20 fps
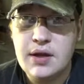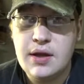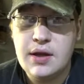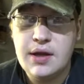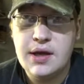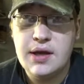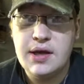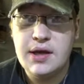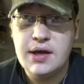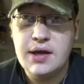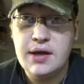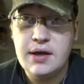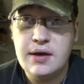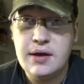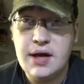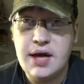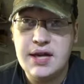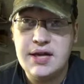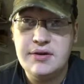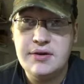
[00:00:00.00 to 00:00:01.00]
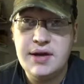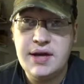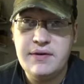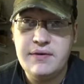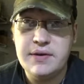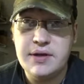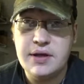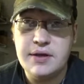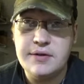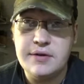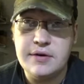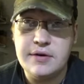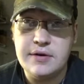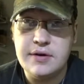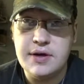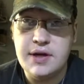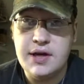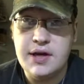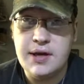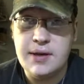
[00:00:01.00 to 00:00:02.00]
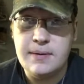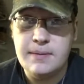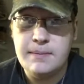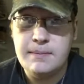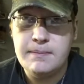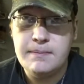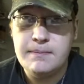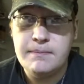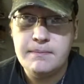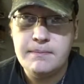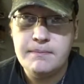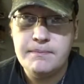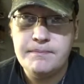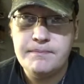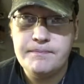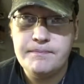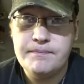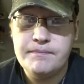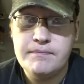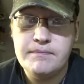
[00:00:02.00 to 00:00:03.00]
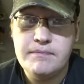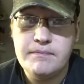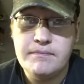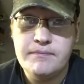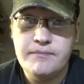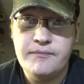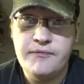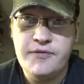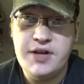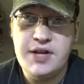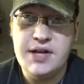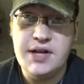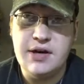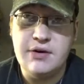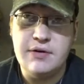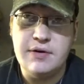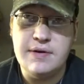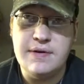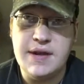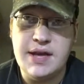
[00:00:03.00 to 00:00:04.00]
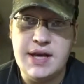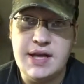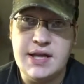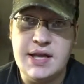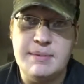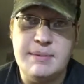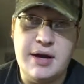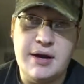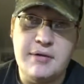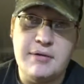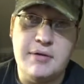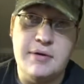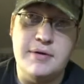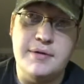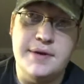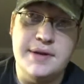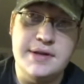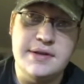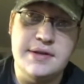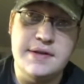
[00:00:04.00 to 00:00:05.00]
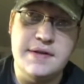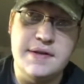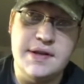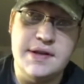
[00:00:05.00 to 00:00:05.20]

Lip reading: I do have another video of that, and I might roll into